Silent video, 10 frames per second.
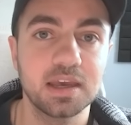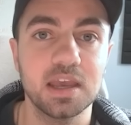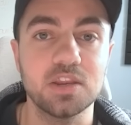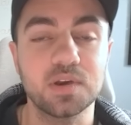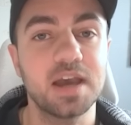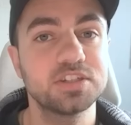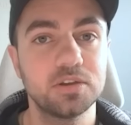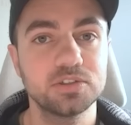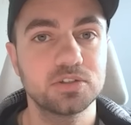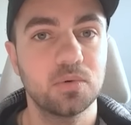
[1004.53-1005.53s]
And you guys
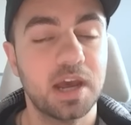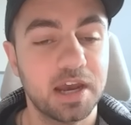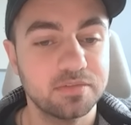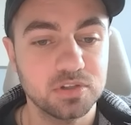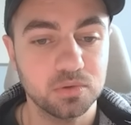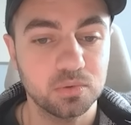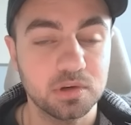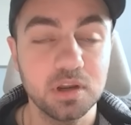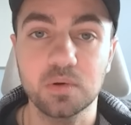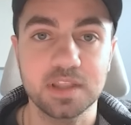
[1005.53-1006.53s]
also have to
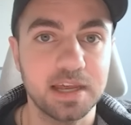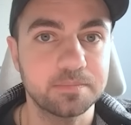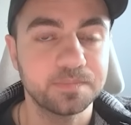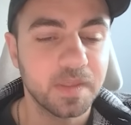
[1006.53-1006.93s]
know that